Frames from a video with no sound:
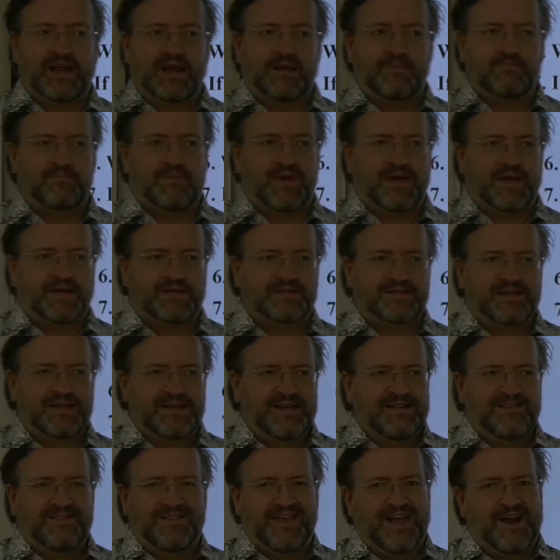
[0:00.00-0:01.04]
the Olympics,
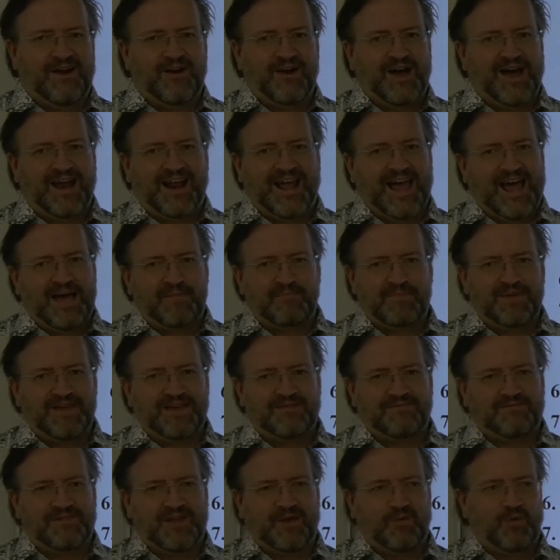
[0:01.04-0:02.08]
they are not
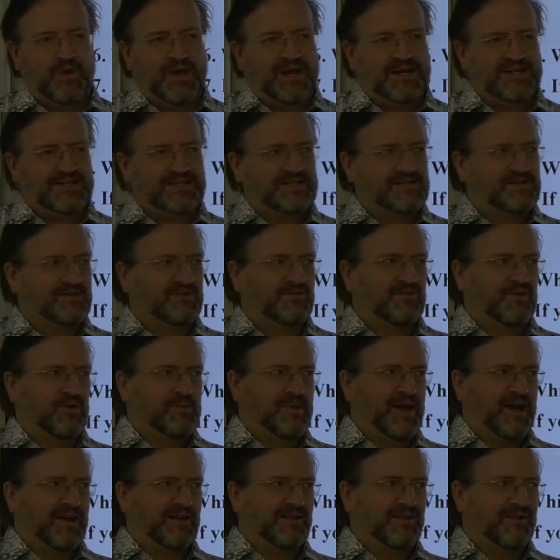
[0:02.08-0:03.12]
happy if they win a silver
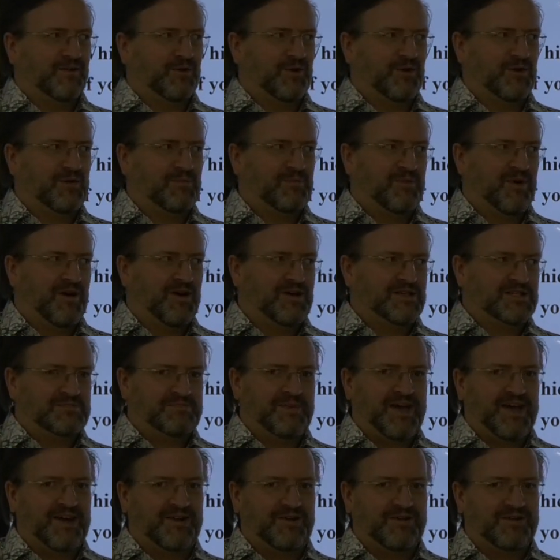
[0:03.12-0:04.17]
medal or a bronze
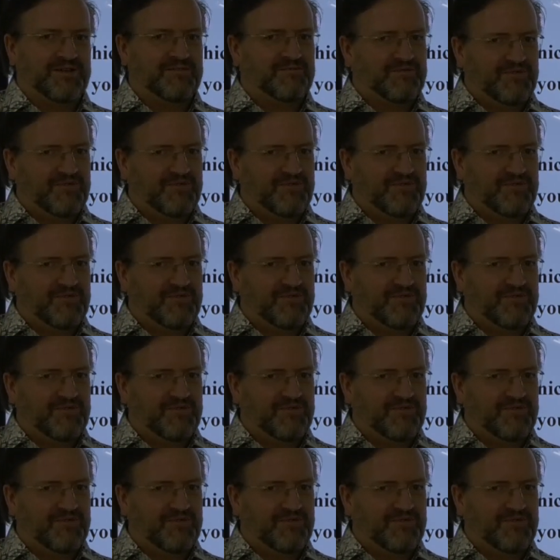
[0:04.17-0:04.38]
medal.